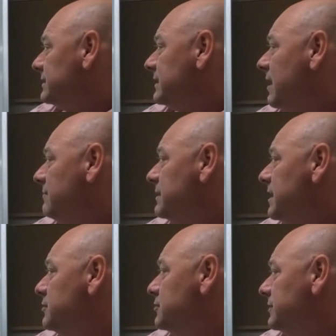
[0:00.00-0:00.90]
It's
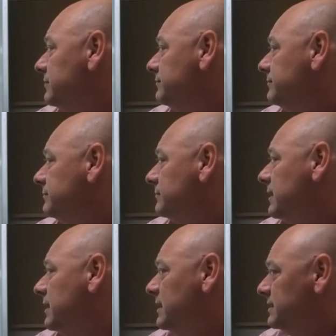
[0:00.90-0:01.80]
commendation.
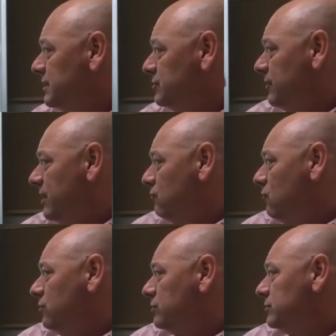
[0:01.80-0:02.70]
He says you
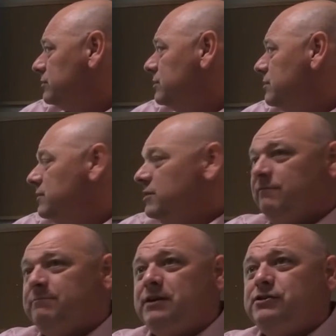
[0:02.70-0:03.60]
have works,
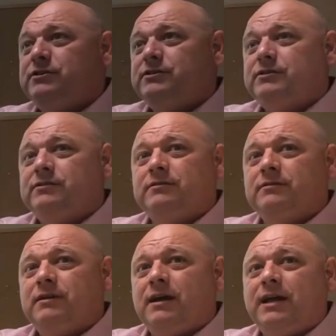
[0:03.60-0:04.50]
you have patience,
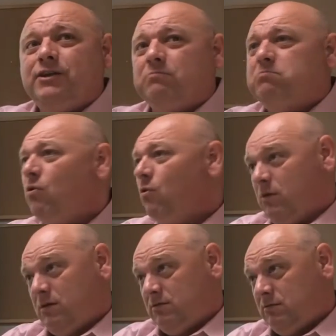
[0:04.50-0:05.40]
and you're
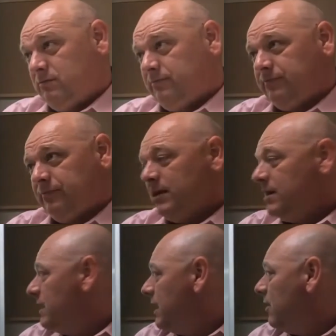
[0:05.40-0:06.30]
poor.
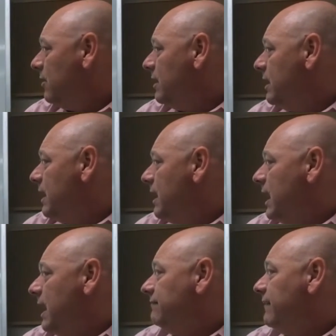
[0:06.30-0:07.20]
Now,
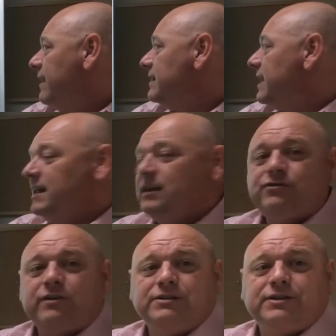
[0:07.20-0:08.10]
I find that
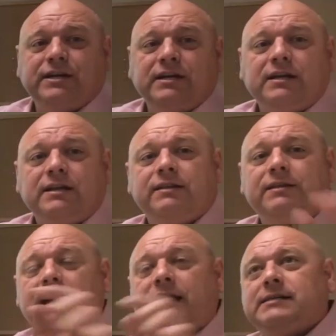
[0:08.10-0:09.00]
interesting
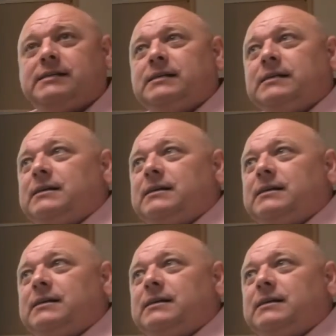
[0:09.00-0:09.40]
that